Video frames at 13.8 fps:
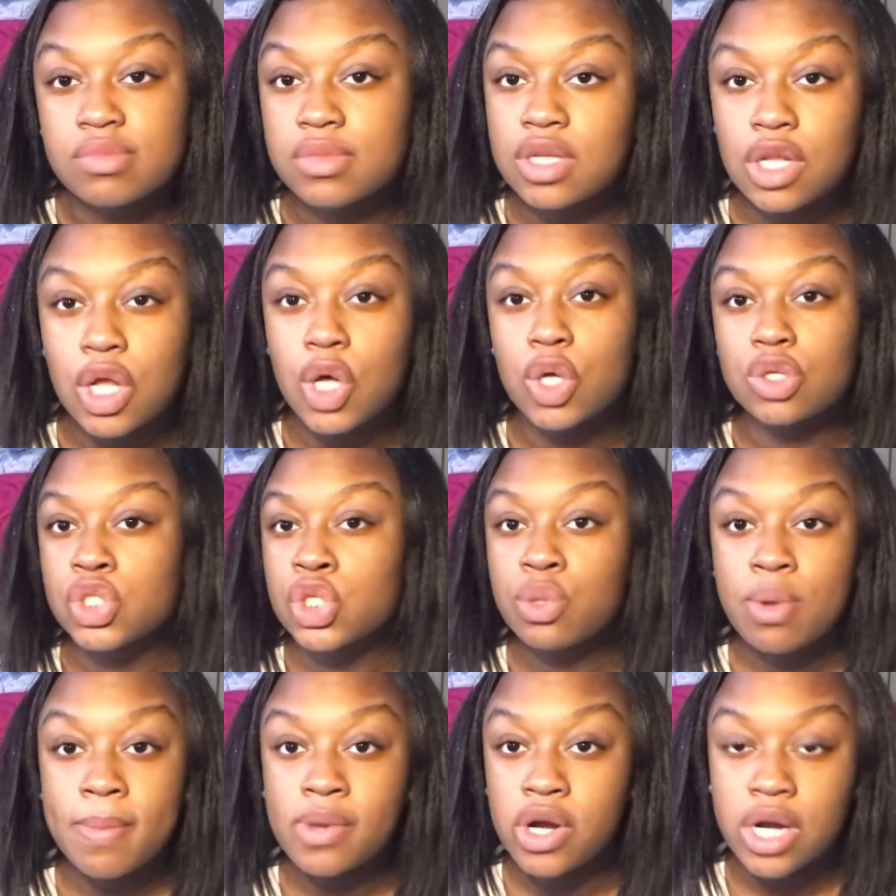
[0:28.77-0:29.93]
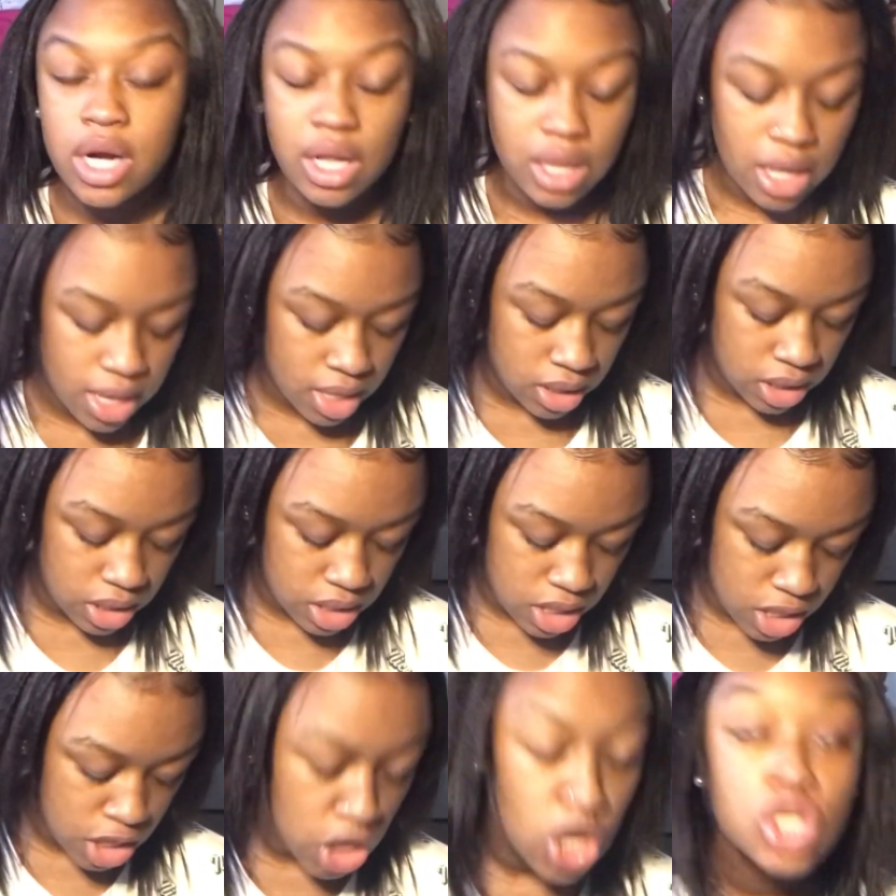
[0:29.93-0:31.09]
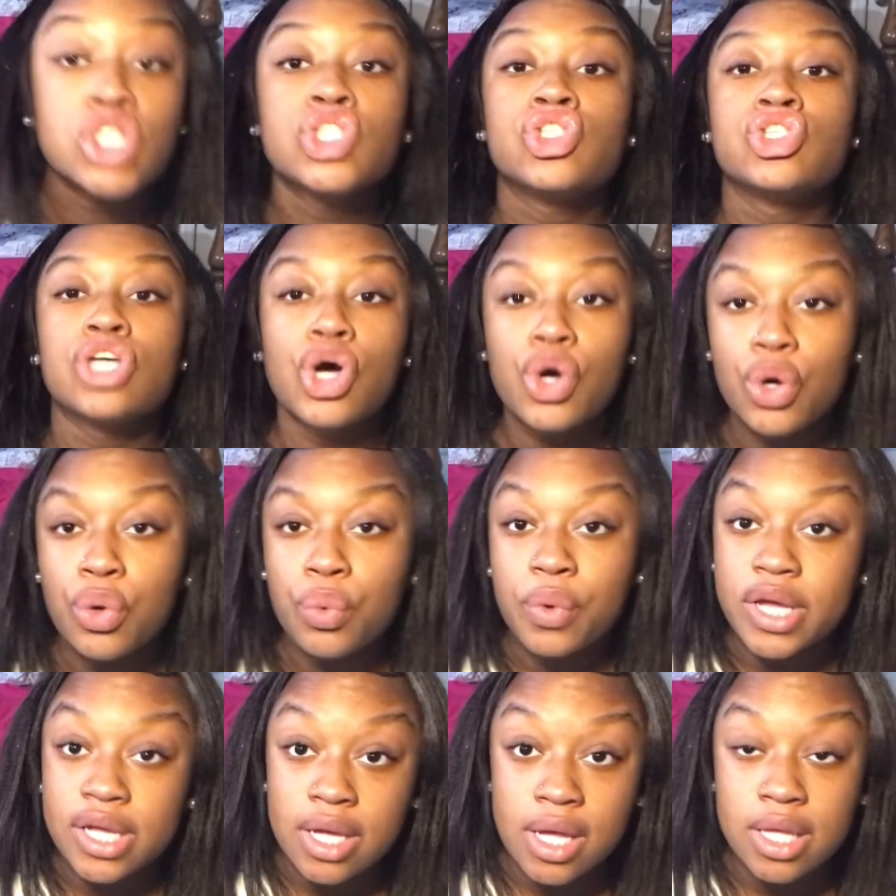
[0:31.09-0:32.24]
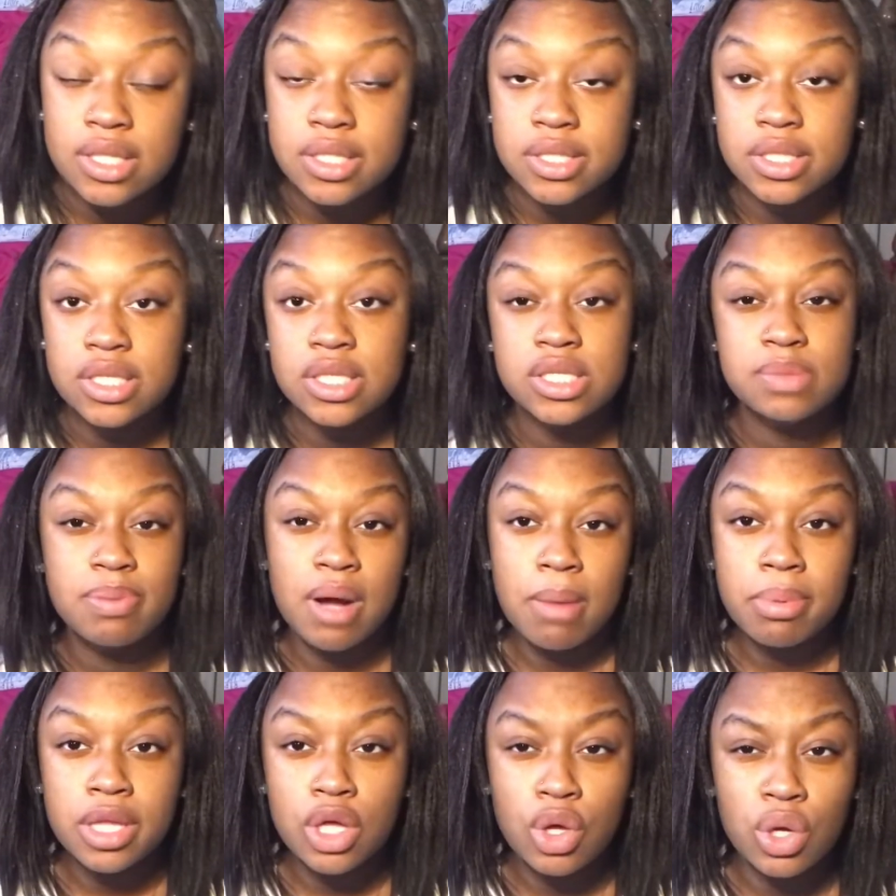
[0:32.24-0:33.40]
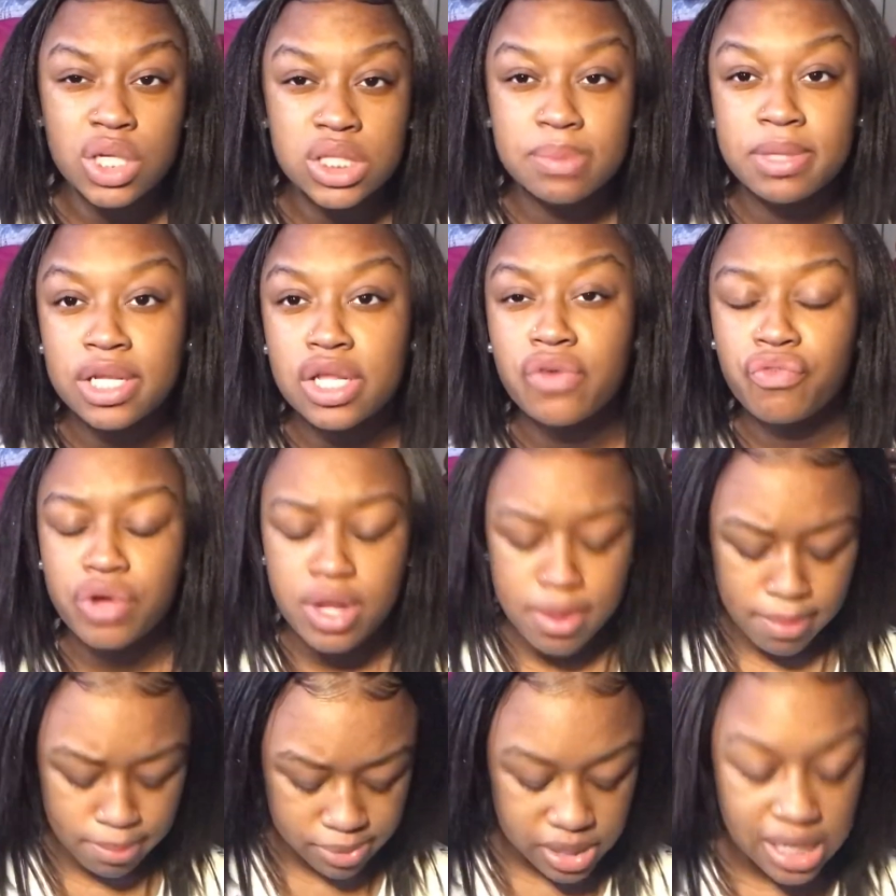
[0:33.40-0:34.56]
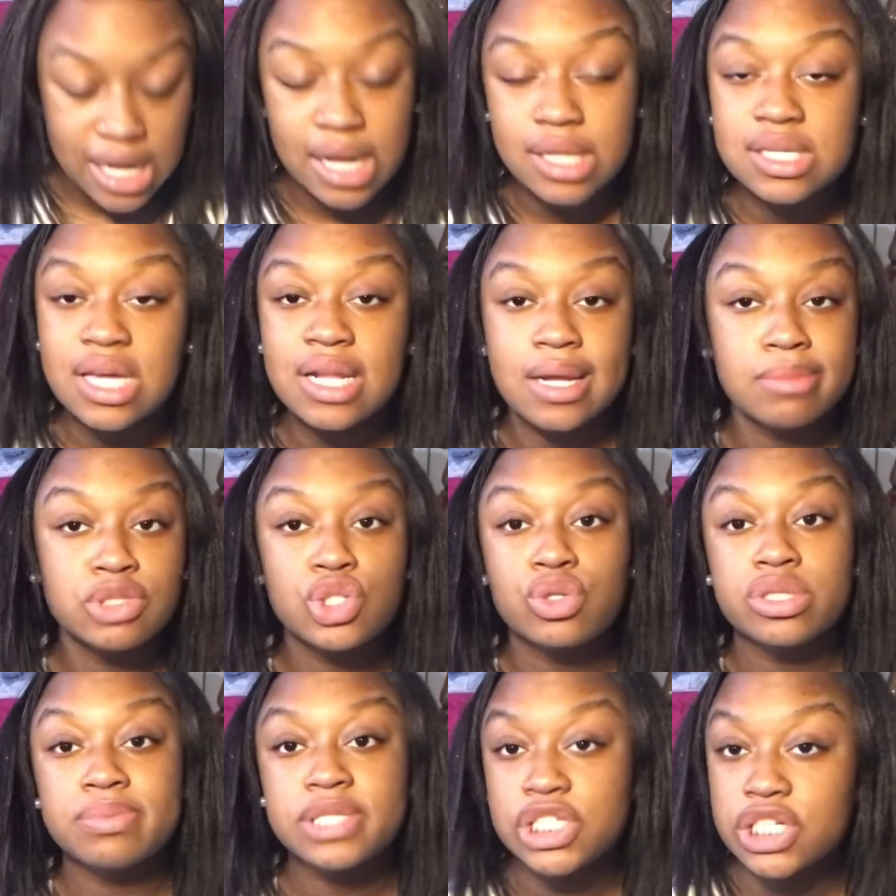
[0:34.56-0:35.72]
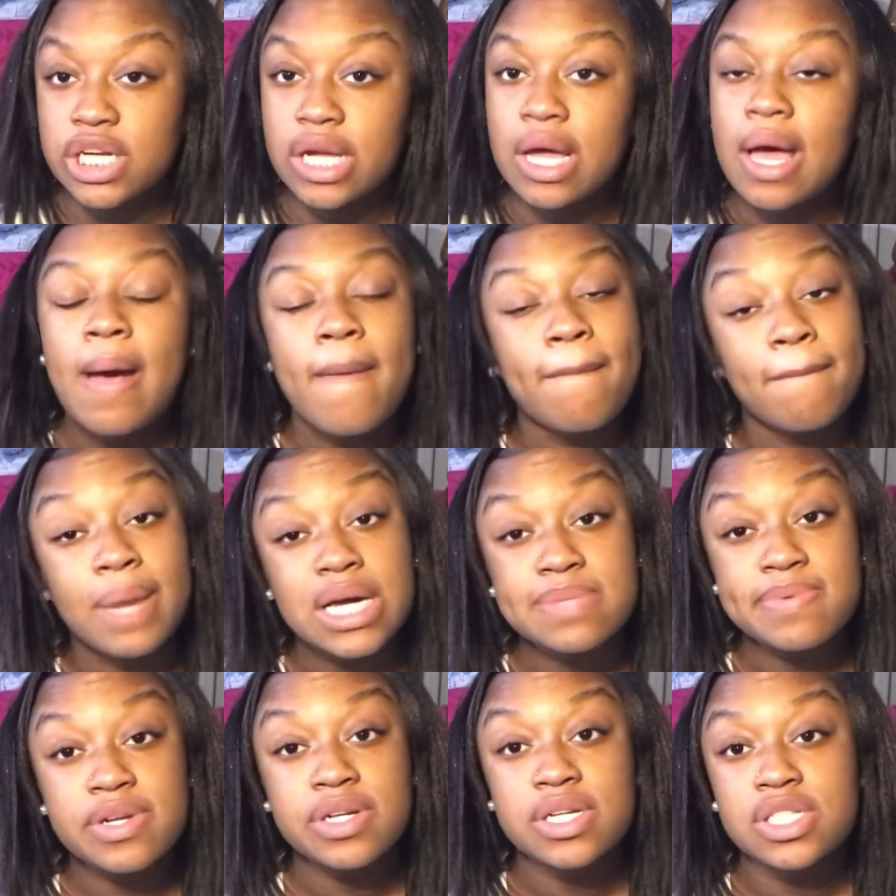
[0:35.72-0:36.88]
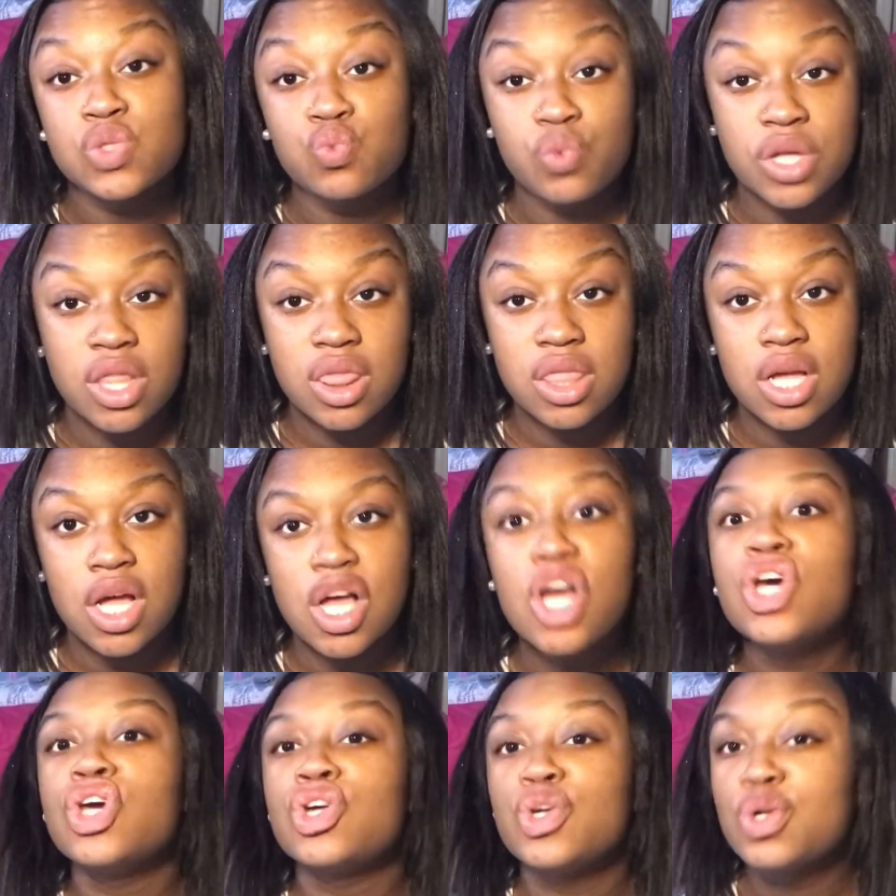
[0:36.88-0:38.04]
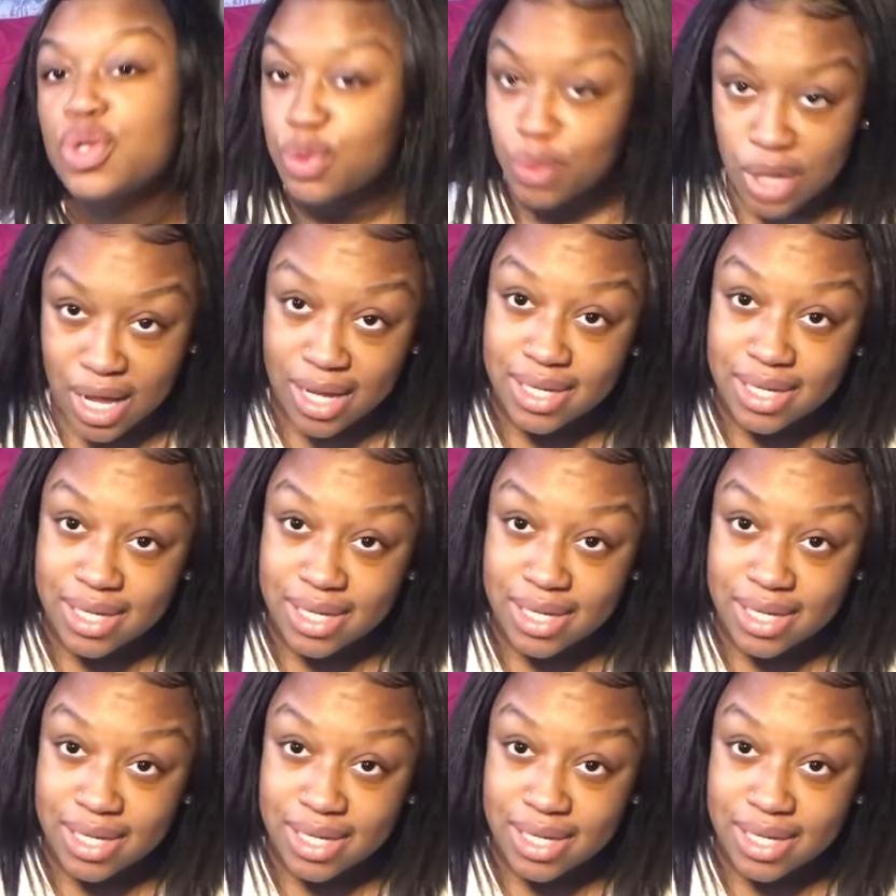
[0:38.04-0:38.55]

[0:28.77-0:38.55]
You know, two women are not alike. So it is probably going to be different. But like I said, I'm just going to be sharing my experience with you guys.